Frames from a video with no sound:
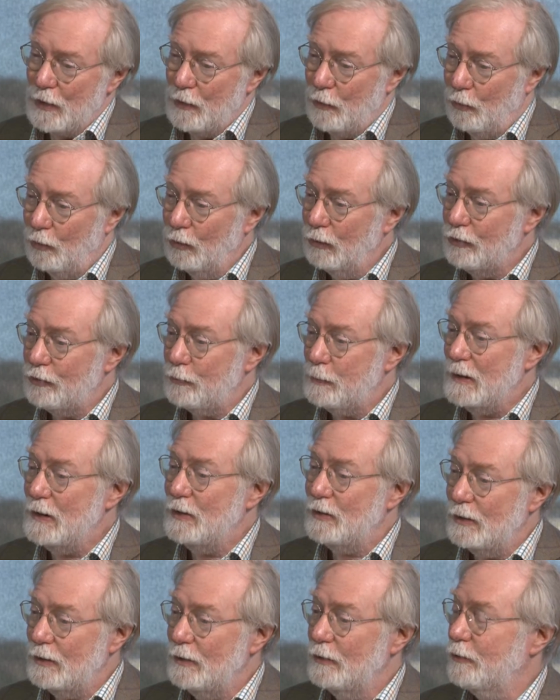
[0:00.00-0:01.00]
all
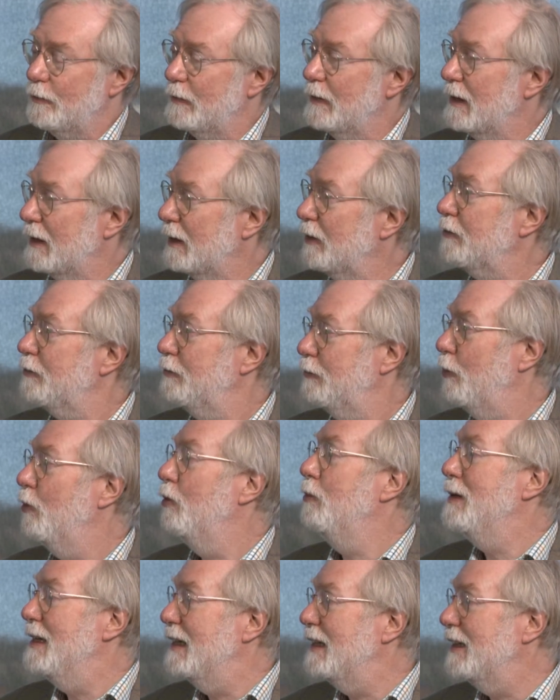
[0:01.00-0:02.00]
species for the last 4
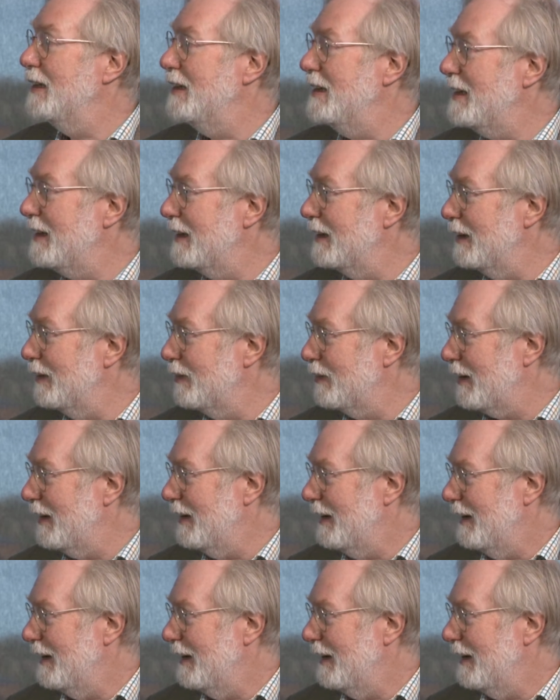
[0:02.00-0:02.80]
million years